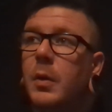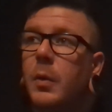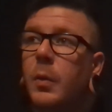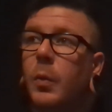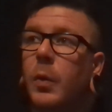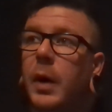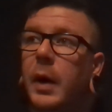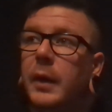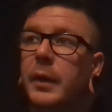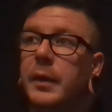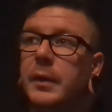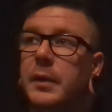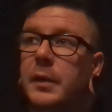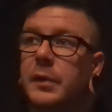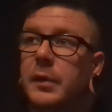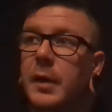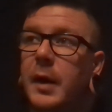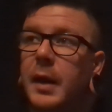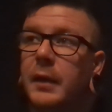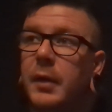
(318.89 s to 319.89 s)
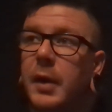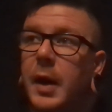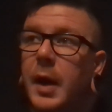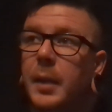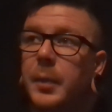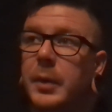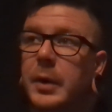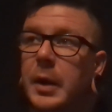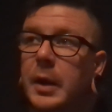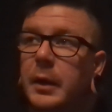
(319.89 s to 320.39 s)
while it doesn't have a
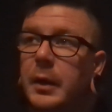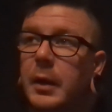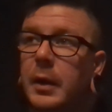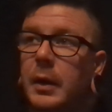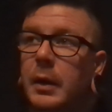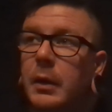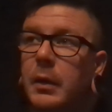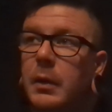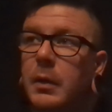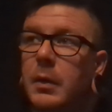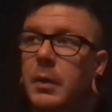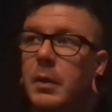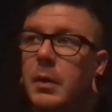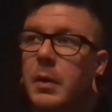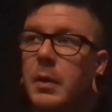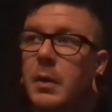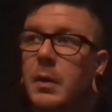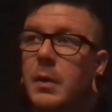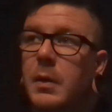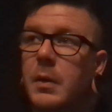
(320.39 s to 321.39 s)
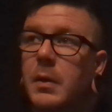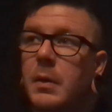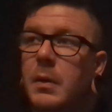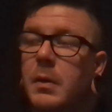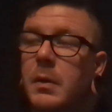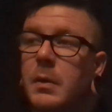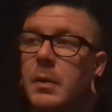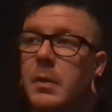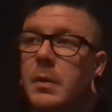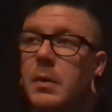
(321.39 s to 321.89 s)
happy ending,
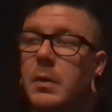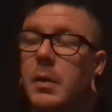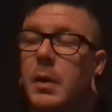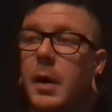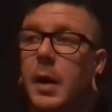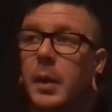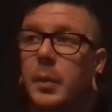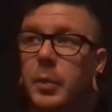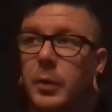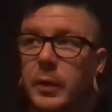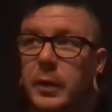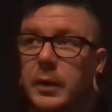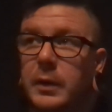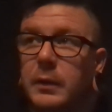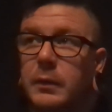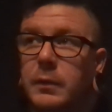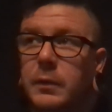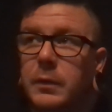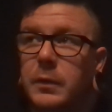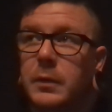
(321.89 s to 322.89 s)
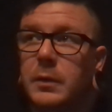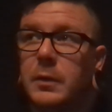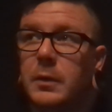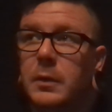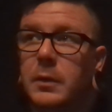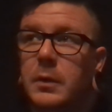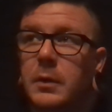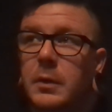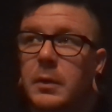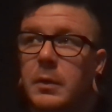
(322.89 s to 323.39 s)
I believe
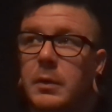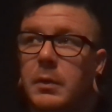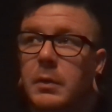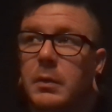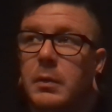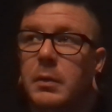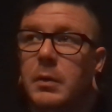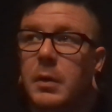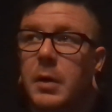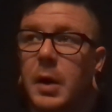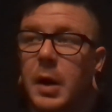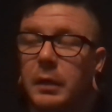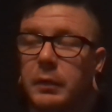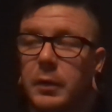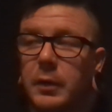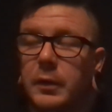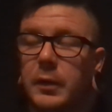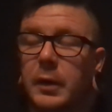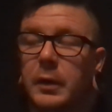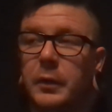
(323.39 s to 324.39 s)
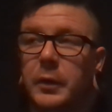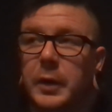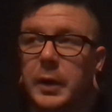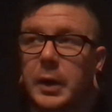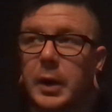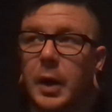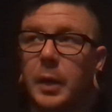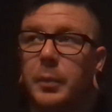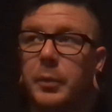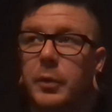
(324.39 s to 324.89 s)
everything
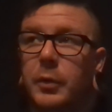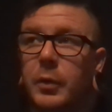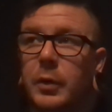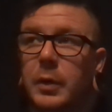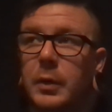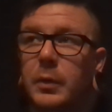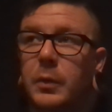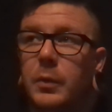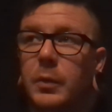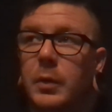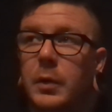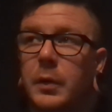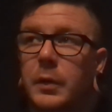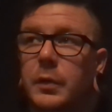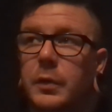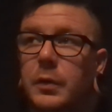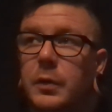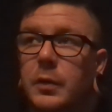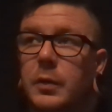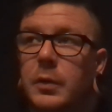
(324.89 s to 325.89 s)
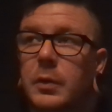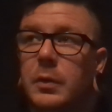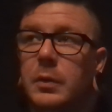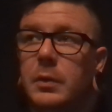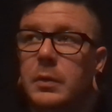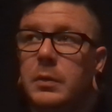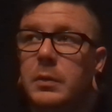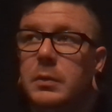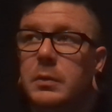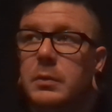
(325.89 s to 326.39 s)
leading up to it was
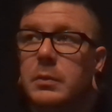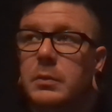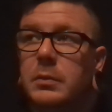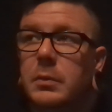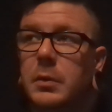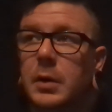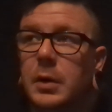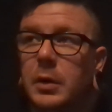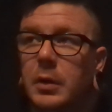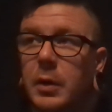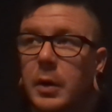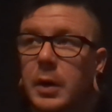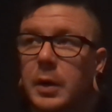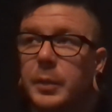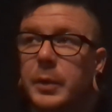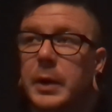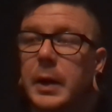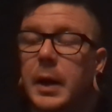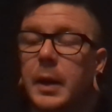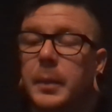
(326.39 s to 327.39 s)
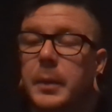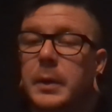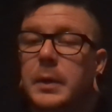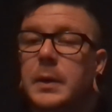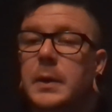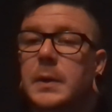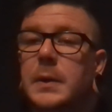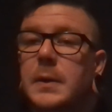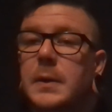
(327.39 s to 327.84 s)
incredibly happy.